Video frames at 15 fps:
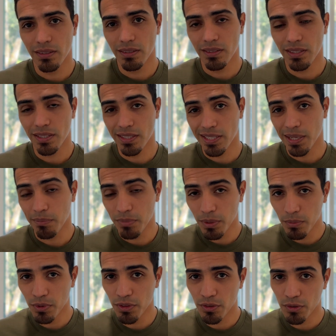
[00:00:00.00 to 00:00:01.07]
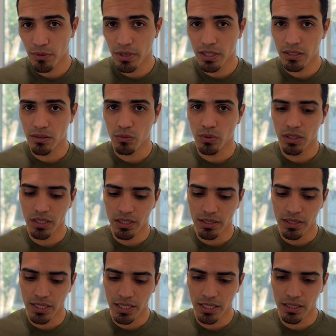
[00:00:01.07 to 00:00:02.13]
Step number 3 is really
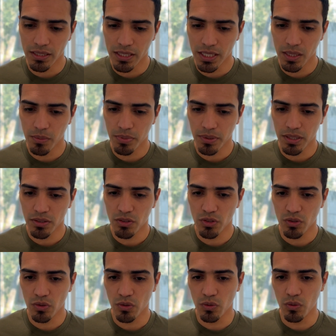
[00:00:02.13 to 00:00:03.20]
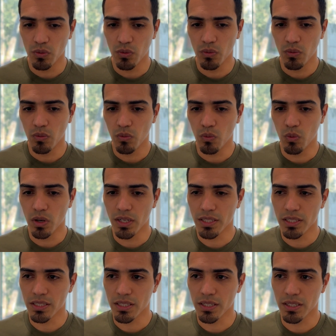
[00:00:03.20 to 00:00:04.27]
digging deep into
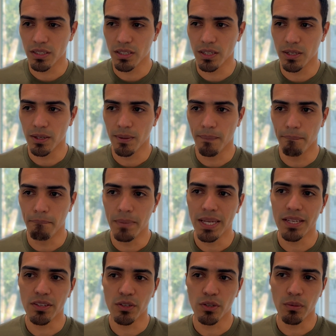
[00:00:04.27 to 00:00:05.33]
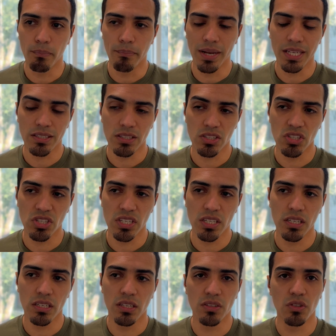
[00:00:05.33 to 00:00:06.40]
what's gonna make your
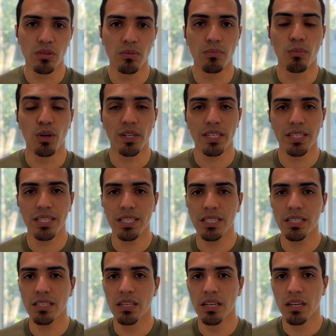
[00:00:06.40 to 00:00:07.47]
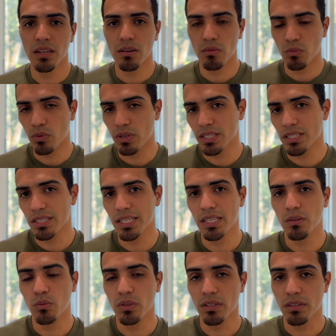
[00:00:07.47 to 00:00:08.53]
messaging and your marketing
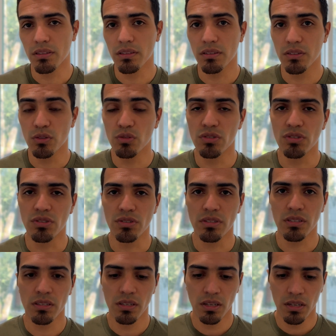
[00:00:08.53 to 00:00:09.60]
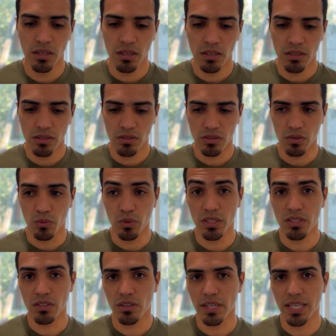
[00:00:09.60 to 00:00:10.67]
resonate with users. So we
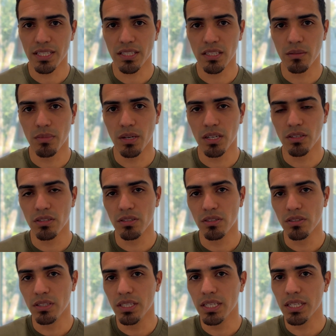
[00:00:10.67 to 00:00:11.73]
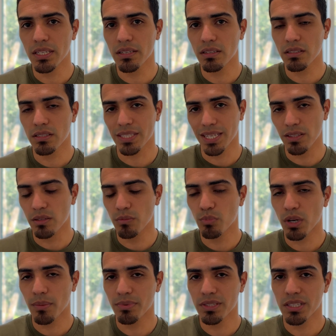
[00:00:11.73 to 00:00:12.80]
start asking about your unique selling
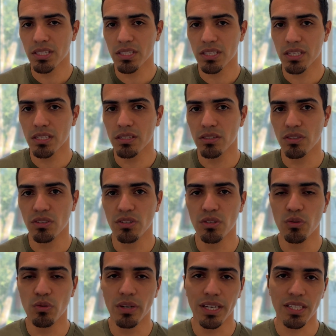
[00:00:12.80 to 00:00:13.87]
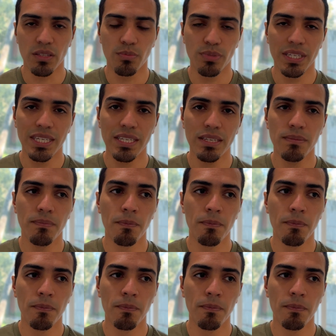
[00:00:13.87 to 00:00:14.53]
proposition, your USP.